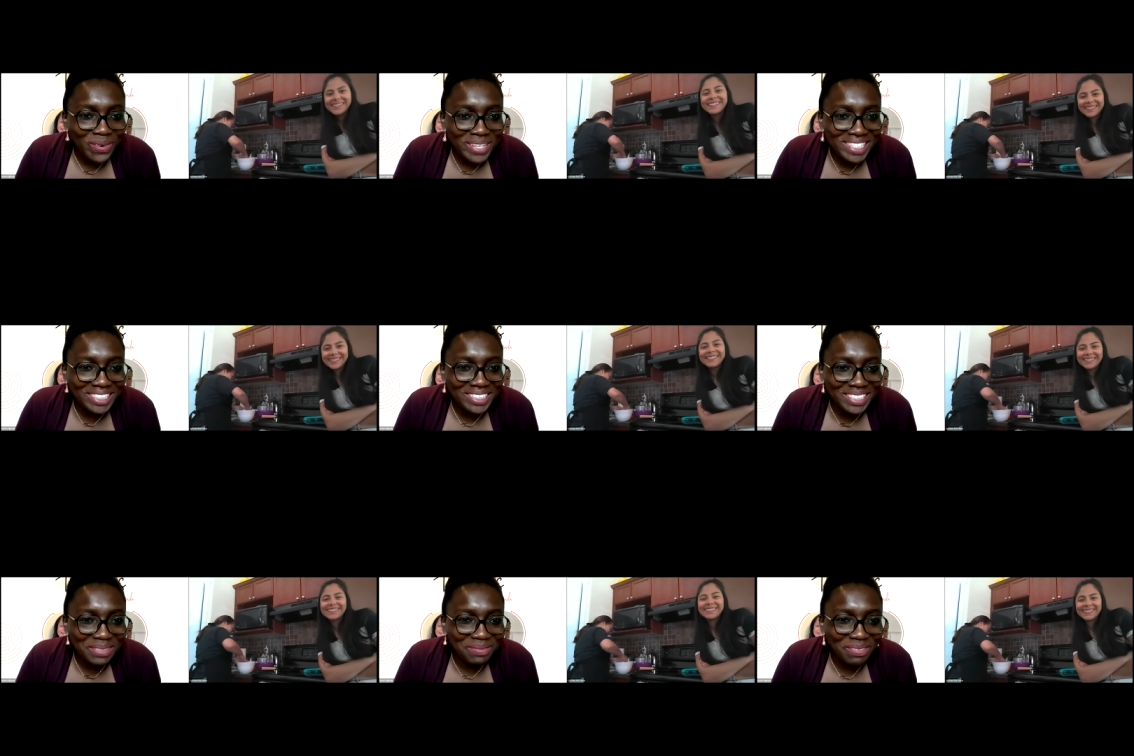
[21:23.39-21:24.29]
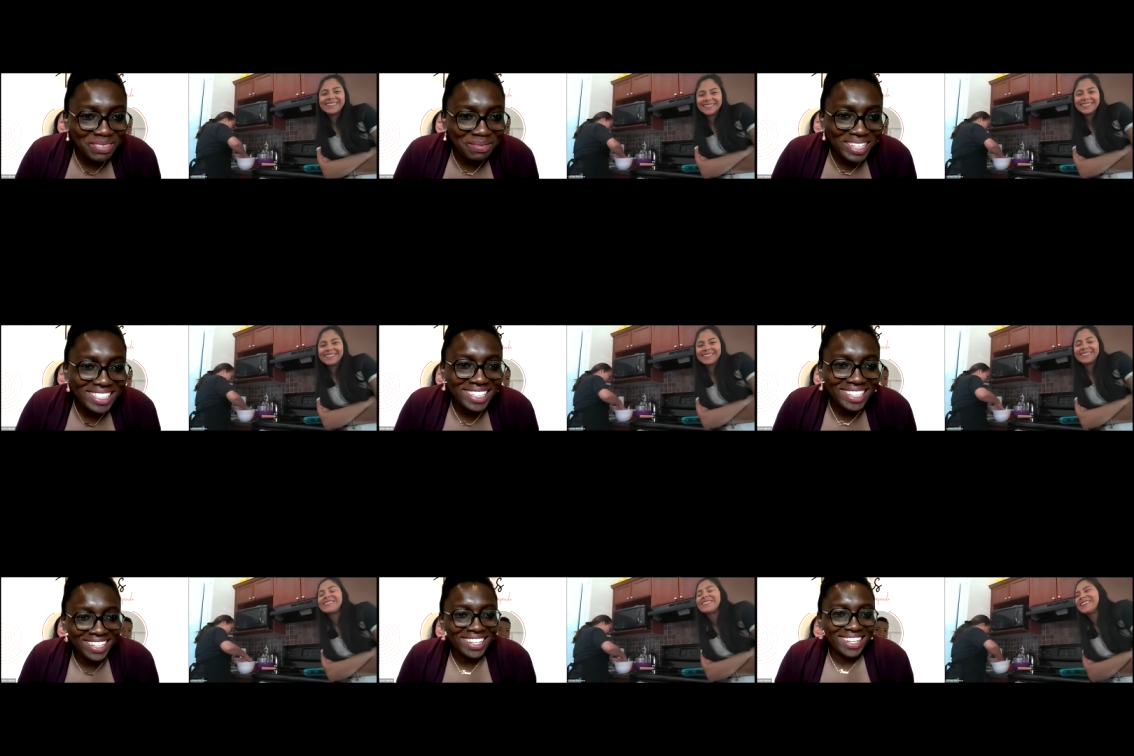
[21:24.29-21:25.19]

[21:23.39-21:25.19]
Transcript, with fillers: or is it just your mom that makes it?